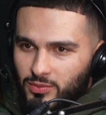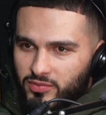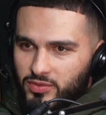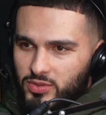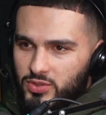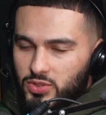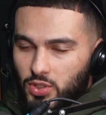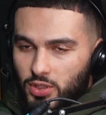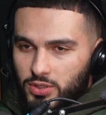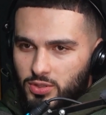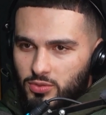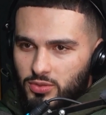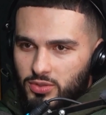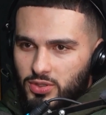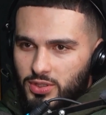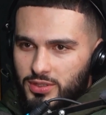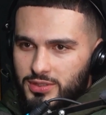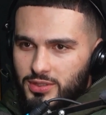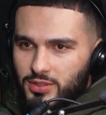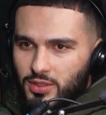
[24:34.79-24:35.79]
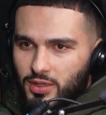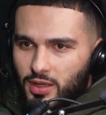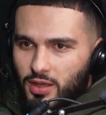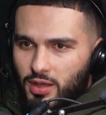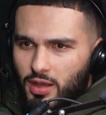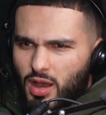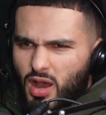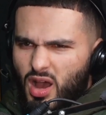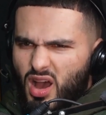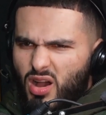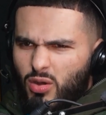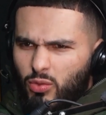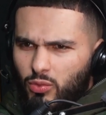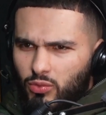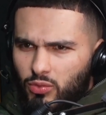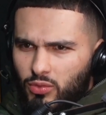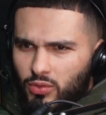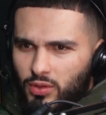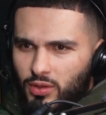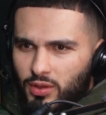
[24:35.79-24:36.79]
You start doing things and you're like,
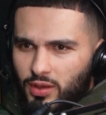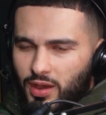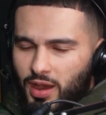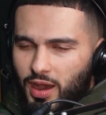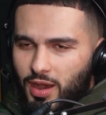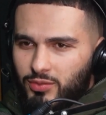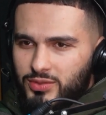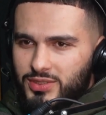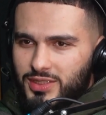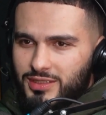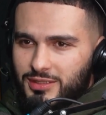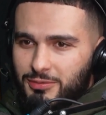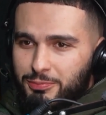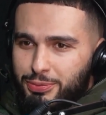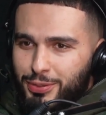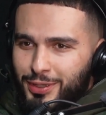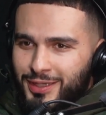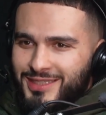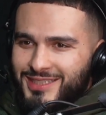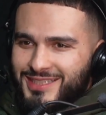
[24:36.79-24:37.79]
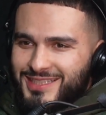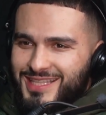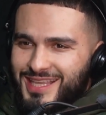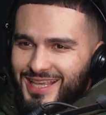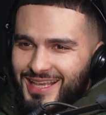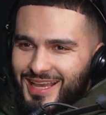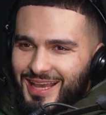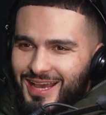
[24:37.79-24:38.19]
oh, I wasn't depressed.